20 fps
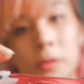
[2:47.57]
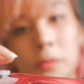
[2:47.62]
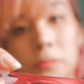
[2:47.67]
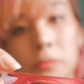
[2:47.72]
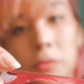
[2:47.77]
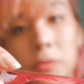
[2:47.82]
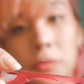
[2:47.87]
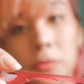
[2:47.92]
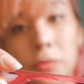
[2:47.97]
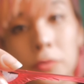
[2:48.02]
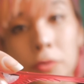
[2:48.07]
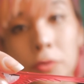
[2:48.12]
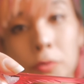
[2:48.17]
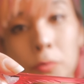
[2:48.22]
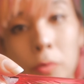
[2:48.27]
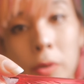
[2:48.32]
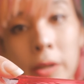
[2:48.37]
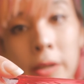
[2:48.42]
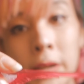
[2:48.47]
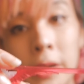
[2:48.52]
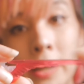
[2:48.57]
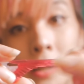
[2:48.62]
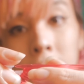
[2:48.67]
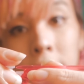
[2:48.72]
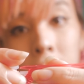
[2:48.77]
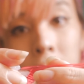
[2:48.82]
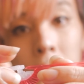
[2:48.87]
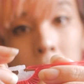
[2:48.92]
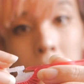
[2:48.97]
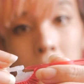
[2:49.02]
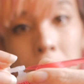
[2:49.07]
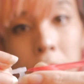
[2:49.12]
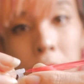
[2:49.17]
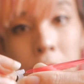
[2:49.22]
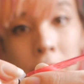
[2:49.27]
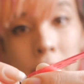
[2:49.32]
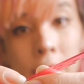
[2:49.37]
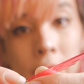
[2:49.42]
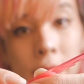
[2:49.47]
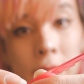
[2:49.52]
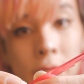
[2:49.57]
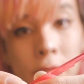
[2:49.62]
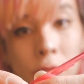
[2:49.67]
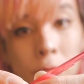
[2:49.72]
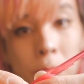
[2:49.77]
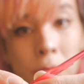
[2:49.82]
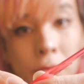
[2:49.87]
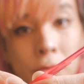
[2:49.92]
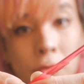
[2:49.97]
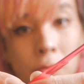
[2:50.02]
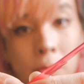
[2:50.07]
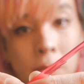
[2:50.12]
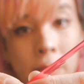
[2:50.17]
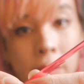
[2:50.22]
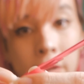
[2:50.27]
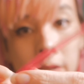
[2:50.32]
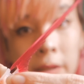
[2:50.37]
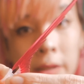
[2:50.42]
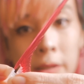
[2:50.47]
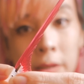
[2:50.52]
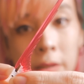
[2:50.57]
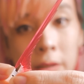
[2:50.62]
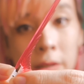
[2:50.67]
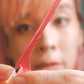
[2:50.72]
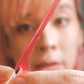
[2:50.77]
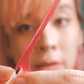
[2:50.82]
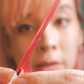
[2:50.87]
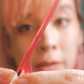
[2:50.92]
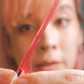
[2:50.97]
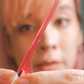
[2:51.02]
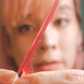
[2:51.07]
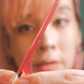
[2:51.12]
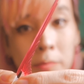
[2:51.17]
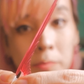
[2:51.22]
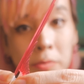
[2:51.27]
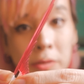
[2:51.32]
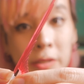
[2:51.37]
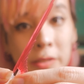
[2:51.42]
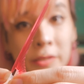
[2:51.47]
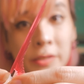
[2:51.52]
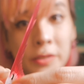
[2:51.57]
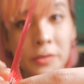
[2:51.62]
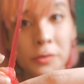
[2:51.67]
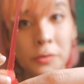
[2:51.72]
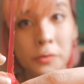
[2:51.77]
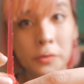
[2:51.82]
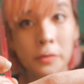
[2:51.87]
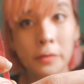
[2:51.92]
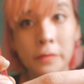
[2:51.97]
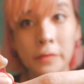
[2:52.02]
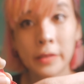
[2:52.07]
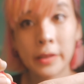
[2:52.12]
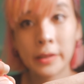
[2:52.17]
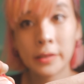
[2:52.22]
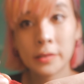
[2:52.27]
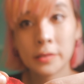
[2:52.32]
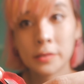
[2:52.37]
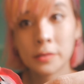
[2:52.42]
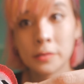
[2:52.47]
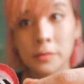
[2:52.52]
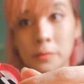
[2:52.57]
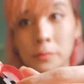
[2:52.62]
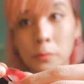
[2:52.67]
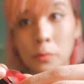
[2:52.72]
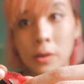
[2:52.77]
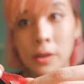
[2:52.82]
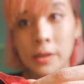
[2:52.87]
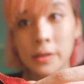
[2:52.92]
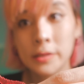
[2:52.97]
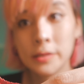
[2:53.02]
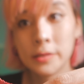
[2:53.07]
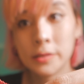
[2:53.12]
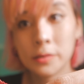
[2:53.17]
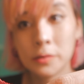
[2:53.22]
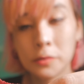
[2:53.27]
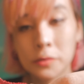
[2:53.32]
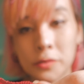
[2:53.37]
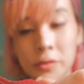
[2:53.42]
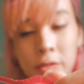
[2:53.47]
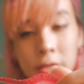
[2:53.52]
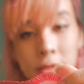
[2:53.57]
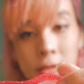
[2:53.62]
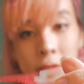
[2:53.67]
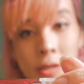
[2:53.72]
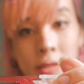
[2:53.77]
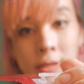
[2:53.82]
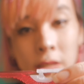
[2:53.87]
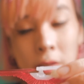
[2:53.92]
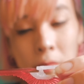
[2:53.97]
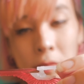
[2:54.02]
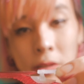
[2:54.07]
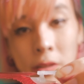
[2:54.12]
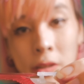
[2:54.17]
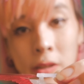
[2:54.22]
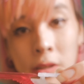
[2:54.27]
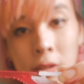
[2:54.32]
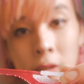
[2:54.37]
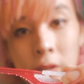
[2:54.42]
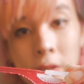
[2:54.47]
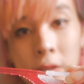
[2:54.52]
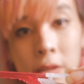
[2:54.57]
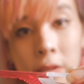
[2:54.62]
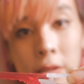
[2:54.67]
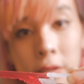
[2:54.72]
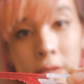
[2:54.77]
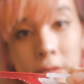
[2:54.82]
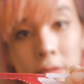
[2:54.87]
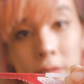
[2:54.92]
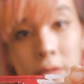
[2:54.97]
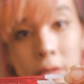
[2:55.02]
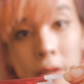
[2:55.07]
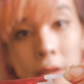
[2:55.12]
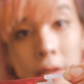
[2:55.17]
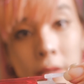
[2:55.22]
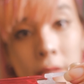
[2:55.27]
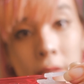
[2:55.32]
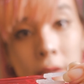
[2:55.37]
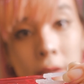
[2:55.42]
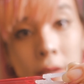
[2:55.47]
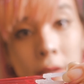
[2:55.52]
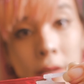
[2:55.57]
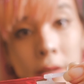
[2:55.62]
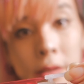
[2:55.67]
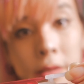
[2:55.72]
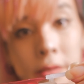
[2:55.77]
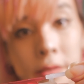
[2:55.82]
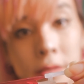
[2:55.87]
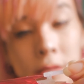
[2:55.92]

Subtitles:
which looks quite nice. It's pretty. It's supposed to be like the predecessor of like the one used in the Sazabi. It's kind of